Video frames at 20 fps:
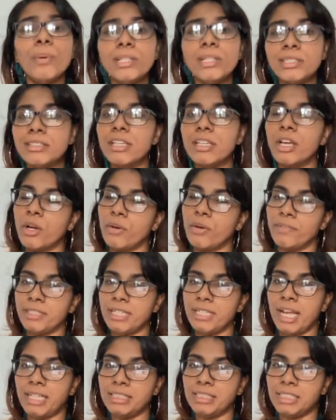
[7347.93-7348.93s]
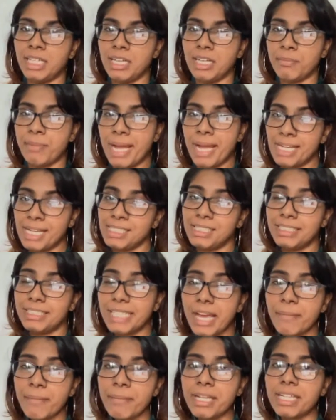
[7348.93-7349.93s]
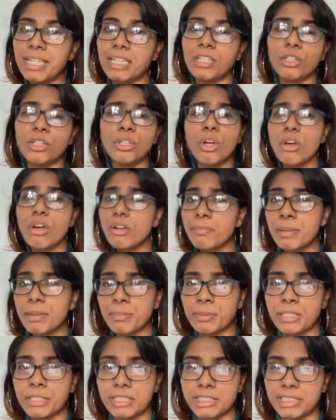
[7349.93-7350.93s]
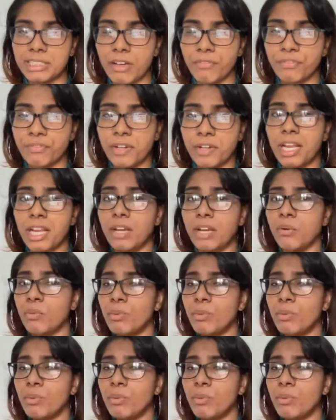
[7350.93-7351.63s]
with the COVID 19 pandemic, and a lot of people are suffering.